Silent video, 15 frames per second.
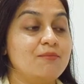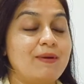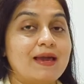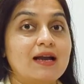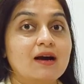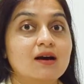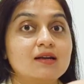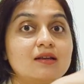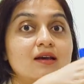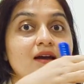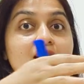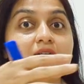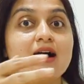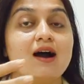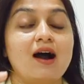bigger
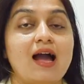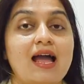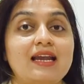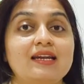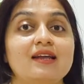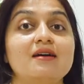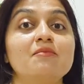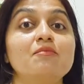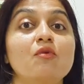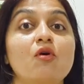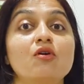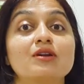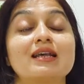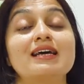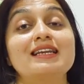and more